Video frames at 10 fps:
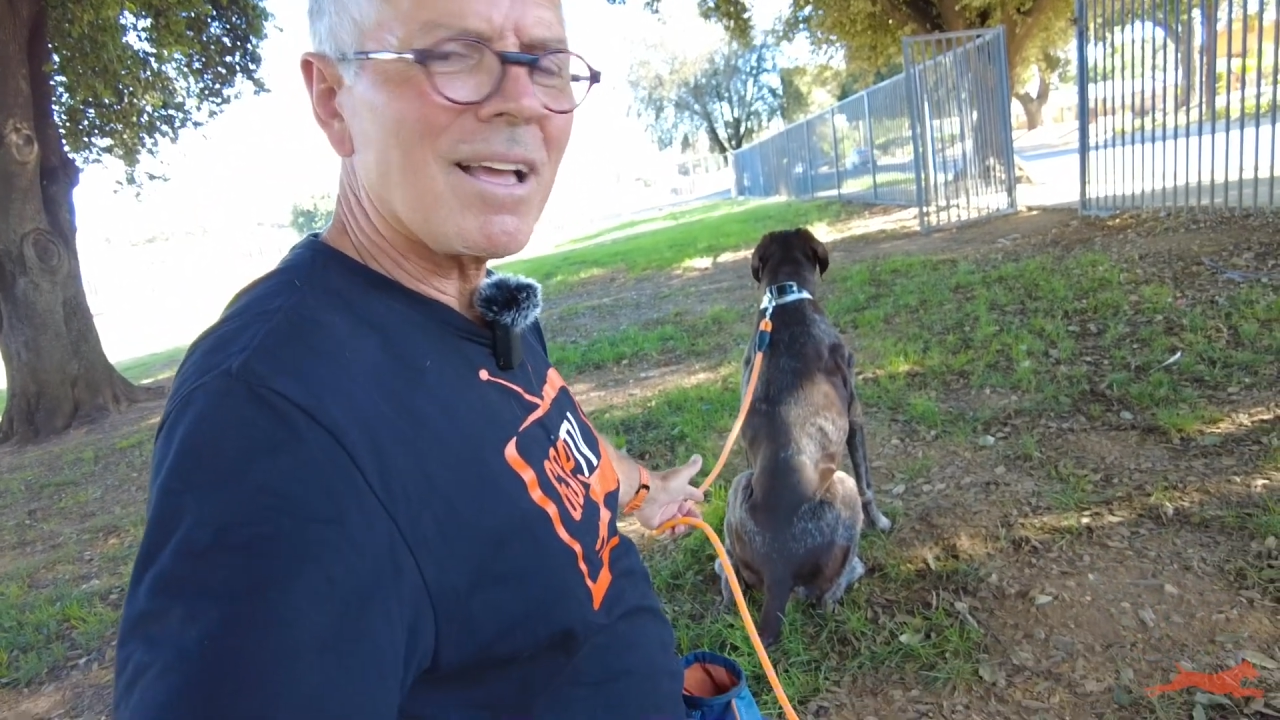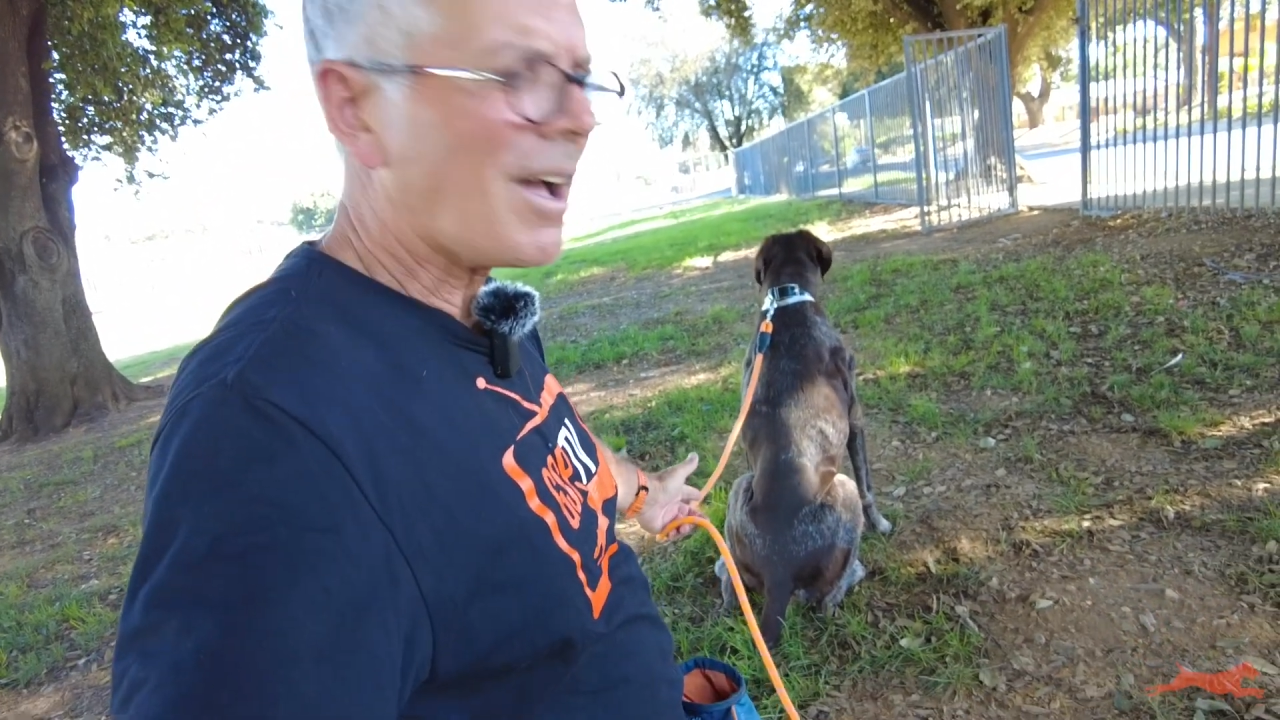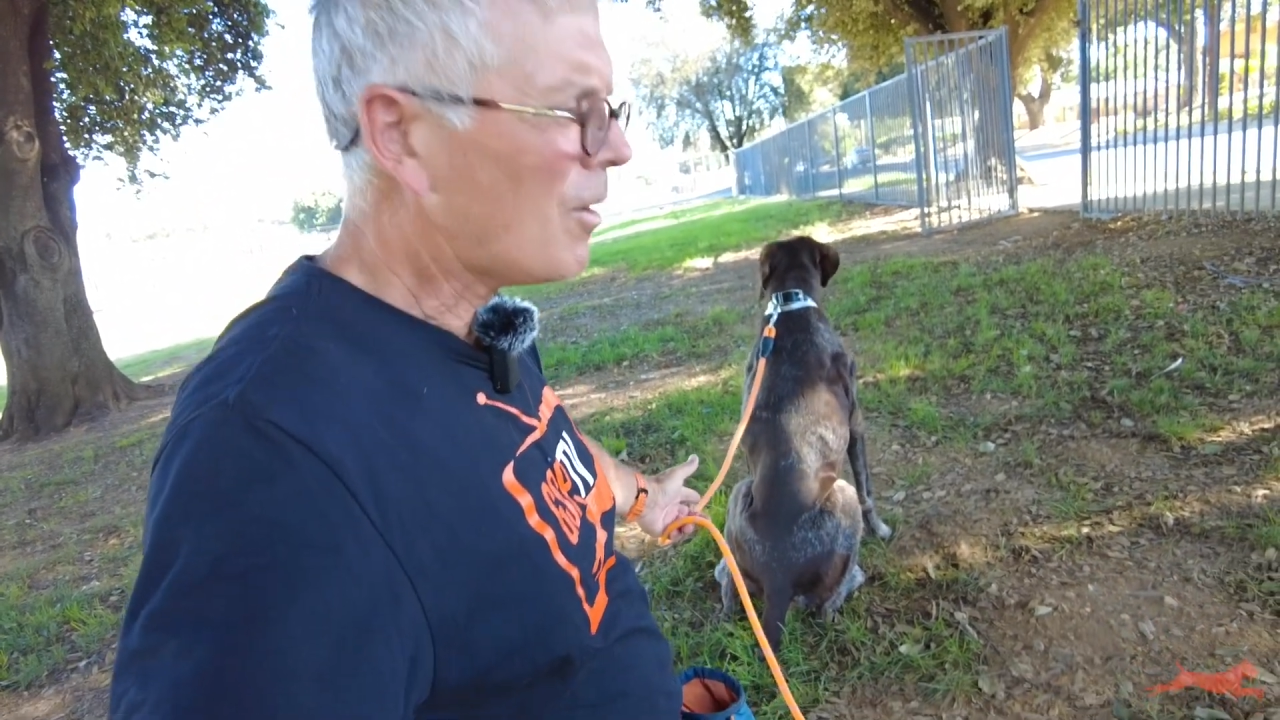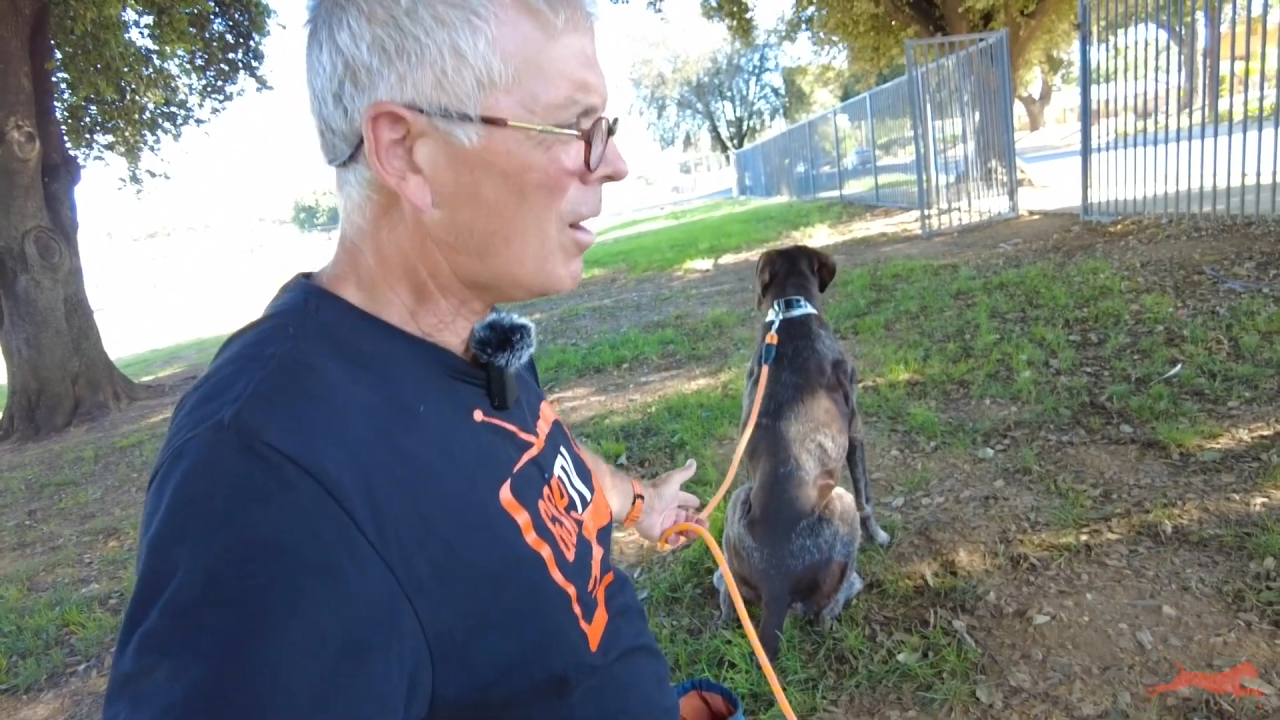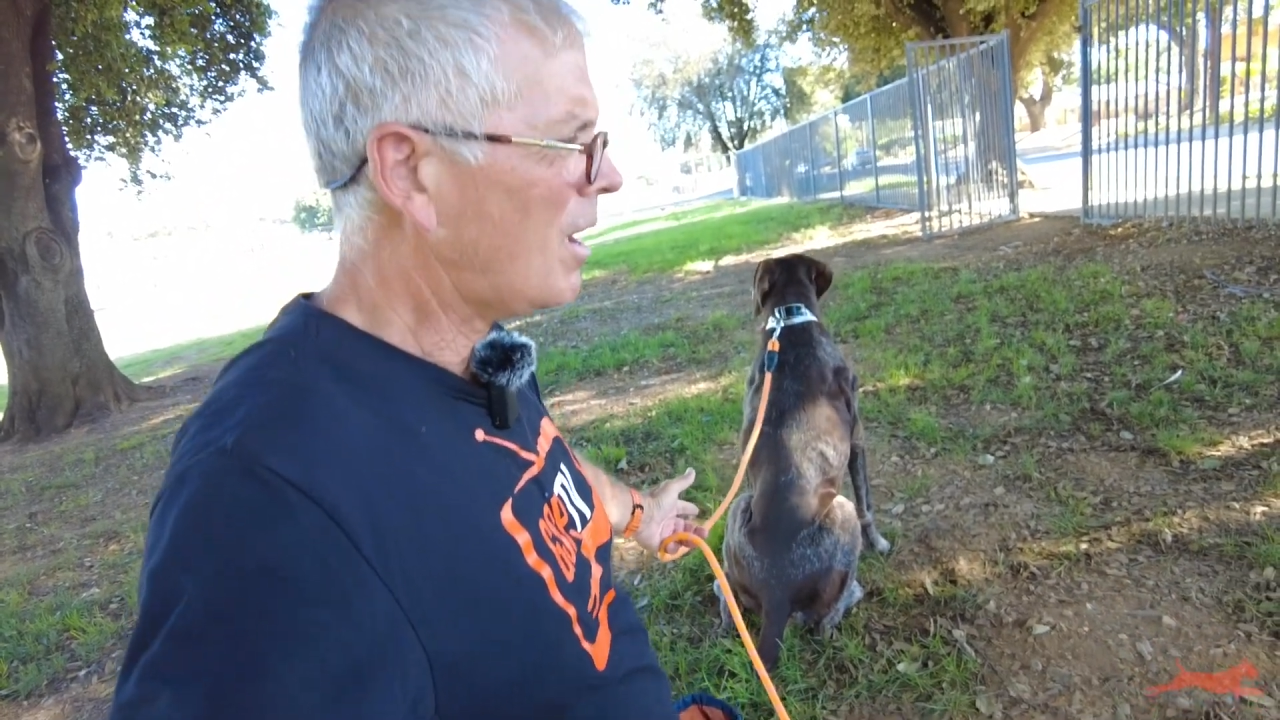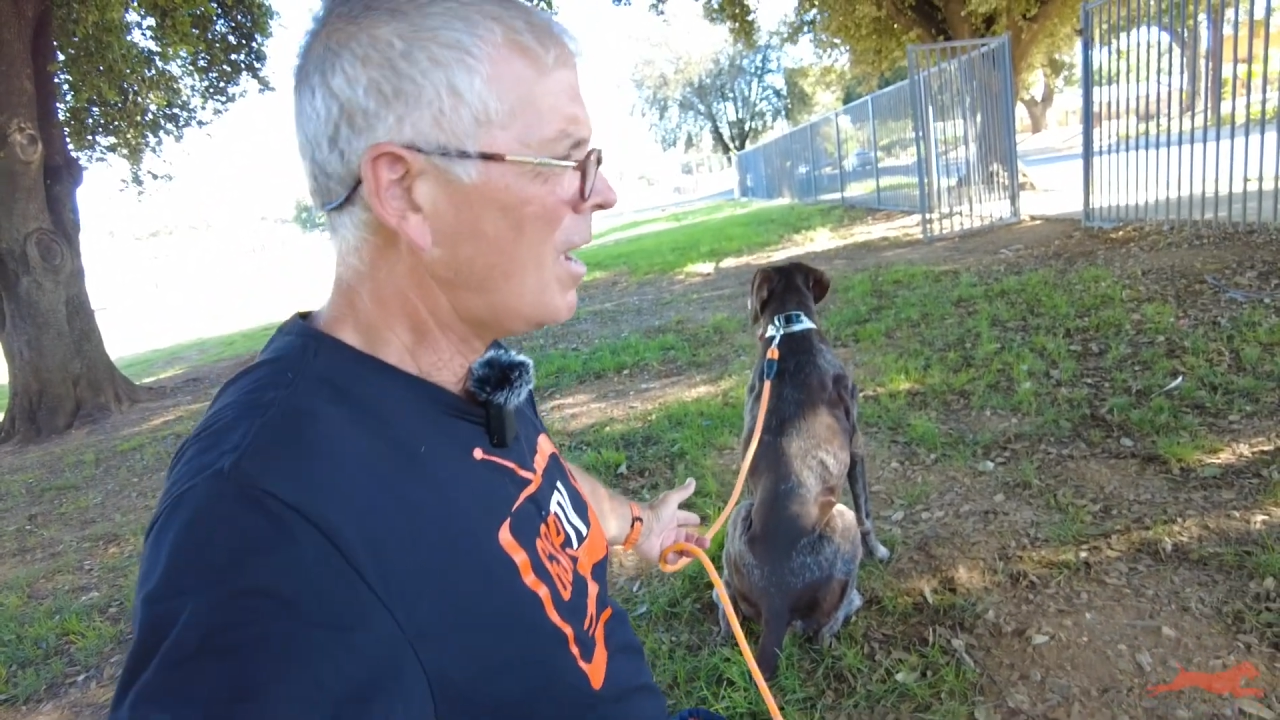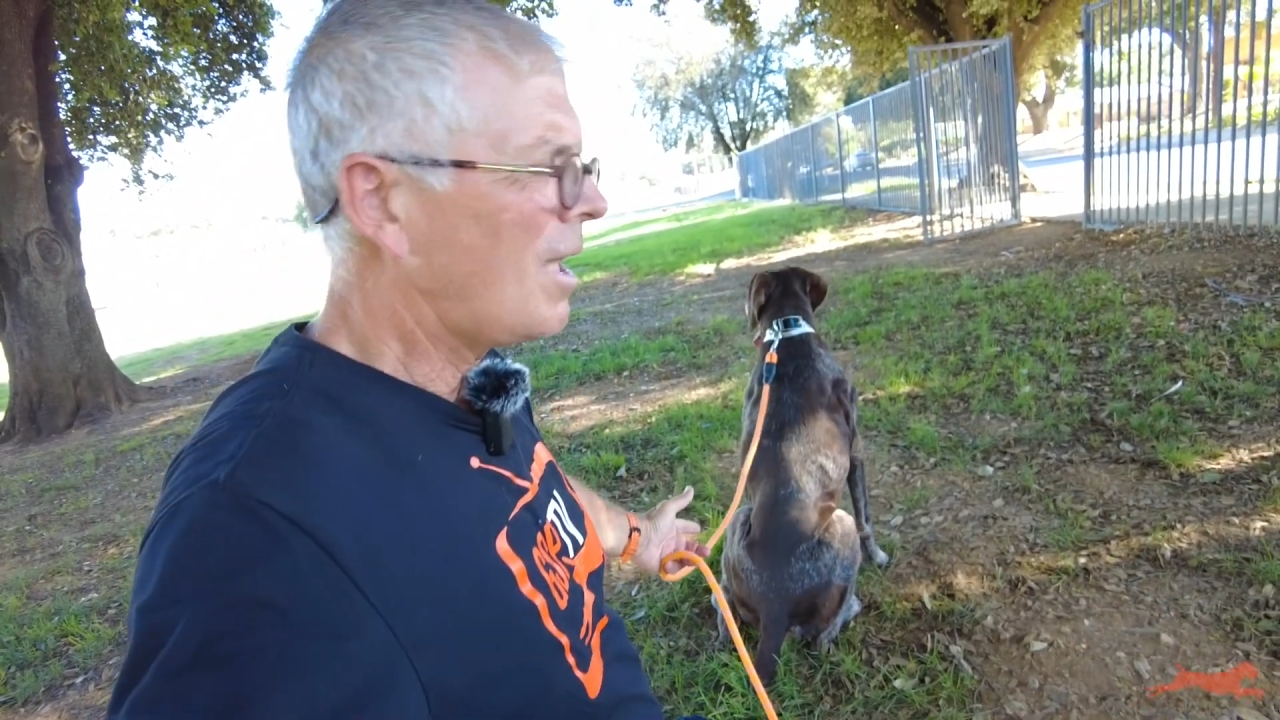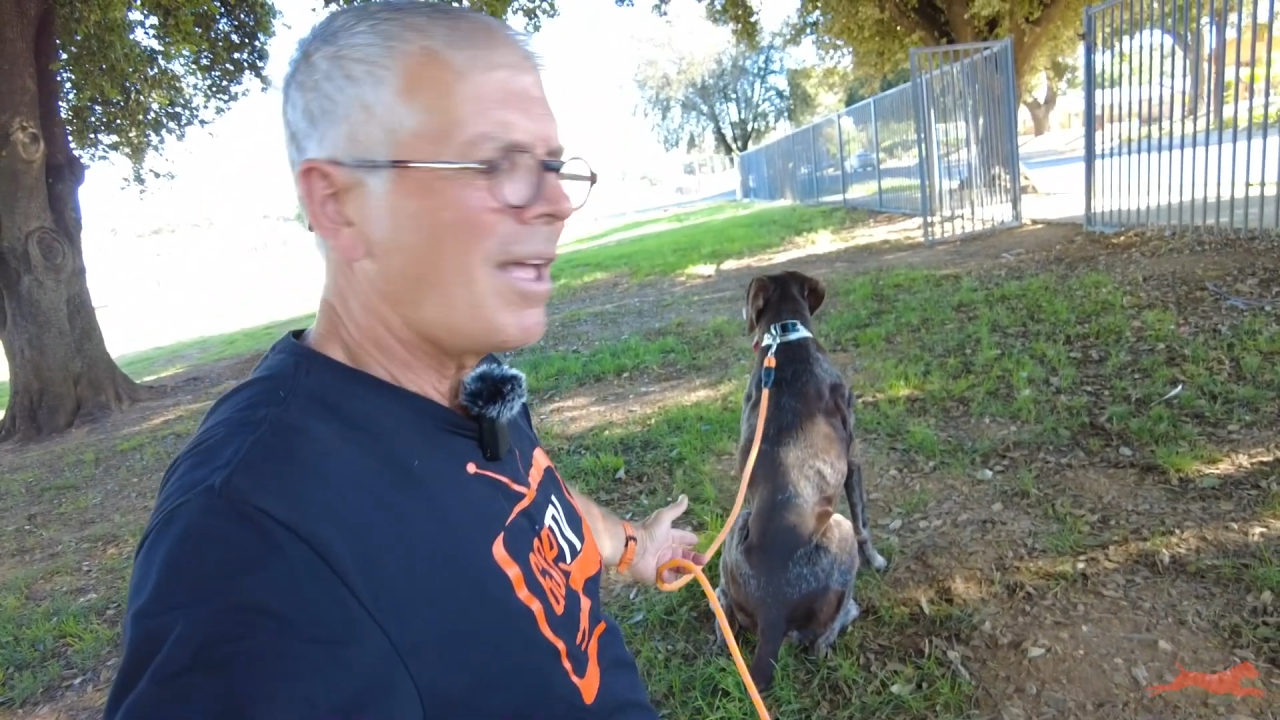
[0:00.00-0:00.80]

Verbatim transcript: uh,